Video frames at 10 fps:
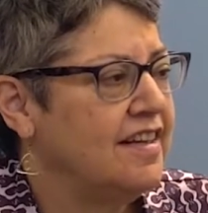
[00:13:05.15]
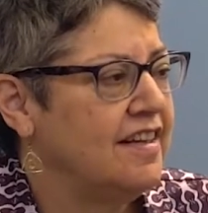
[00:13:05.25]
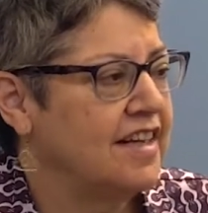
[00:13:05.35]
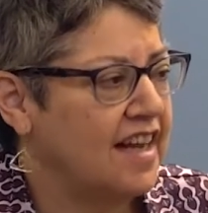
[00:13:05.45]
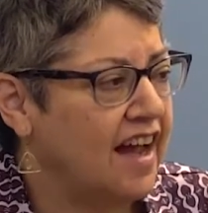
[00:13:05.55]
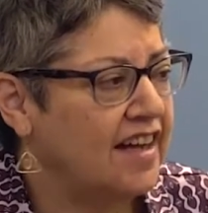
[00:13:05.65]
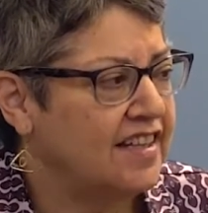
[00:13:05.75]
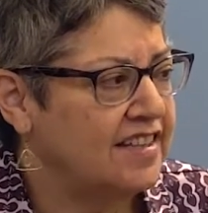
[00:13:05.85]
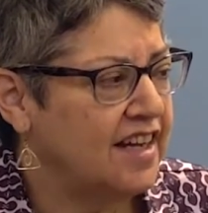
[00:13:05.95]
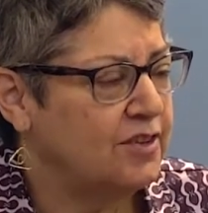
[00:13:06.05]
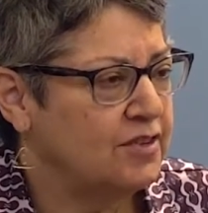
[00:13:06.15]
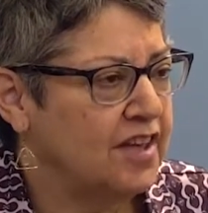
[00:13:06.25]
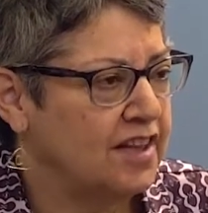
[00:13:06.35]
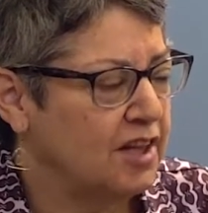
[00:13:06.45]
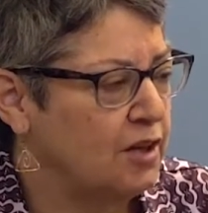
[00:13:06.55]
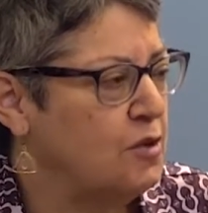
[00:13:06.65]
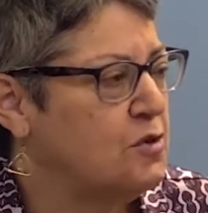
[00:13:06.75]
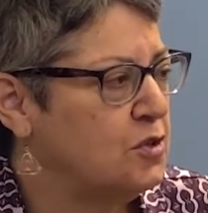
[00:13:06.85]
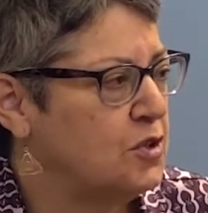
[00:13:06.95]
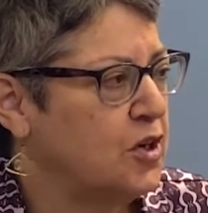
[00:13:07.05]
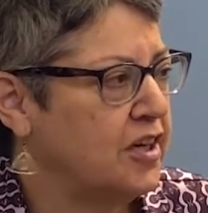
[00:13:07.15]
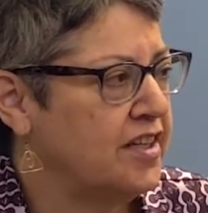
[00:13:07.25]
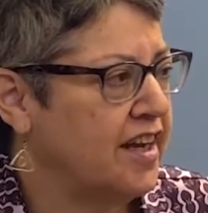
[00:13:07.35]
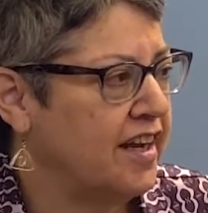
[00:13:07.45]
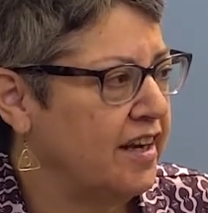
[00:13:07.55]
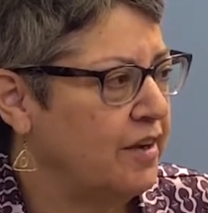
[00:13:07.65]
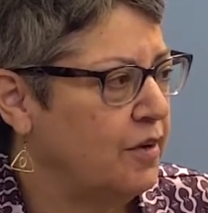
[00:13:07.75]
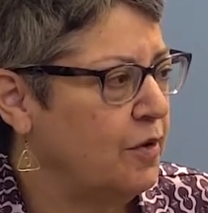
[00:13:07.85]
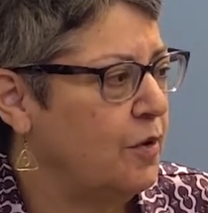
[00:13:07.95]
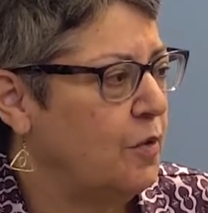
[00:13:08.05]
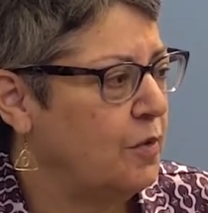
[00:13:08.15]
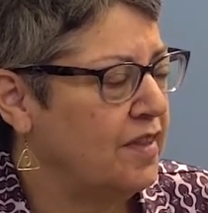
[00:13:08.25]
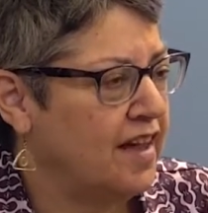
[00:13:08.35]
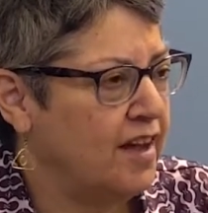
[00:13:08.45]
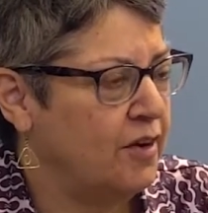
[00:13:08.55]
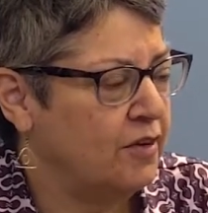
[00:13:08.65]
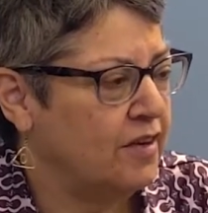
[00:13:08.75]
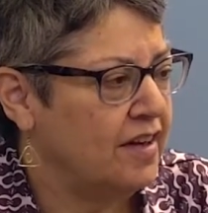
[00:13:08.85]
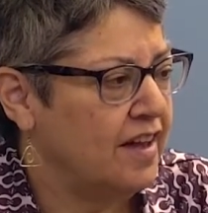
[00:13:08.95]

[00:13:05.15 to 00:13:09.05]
It kind of sounds like the local Shark Tank, without